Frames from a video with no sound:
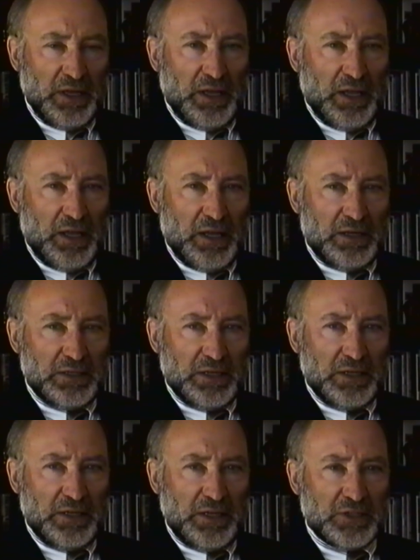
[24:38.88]
and
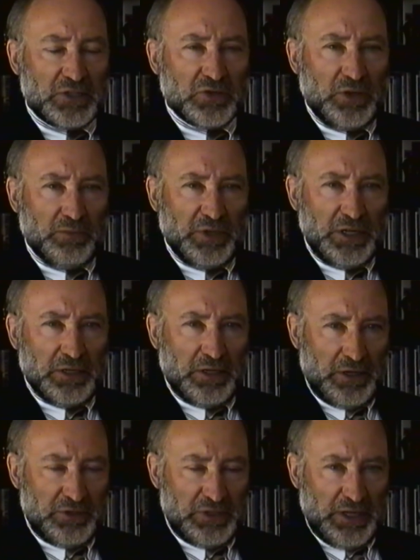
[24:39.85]
extremely
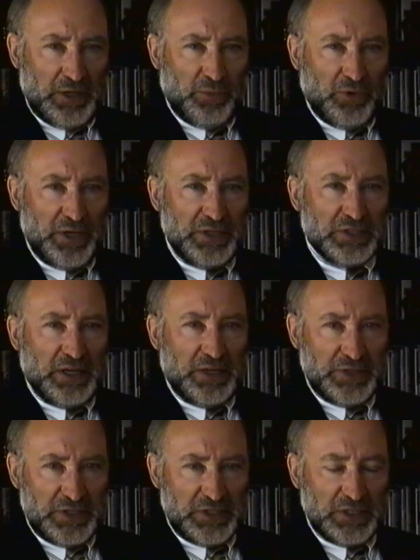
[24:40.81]
close data points
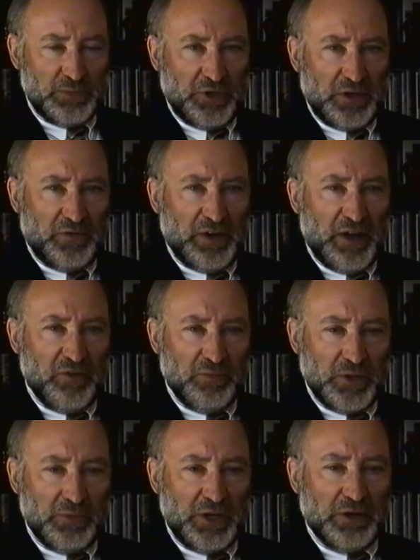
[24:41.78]
on this 6.5
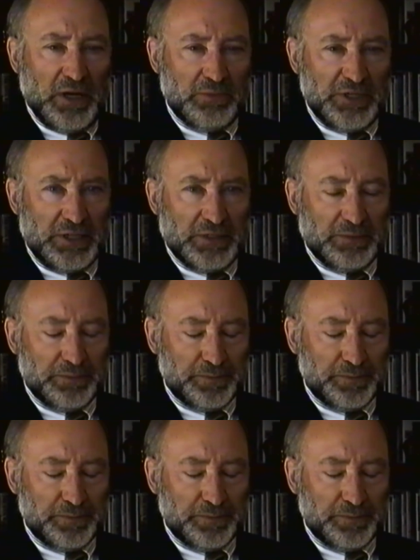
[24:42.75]
millimeter object,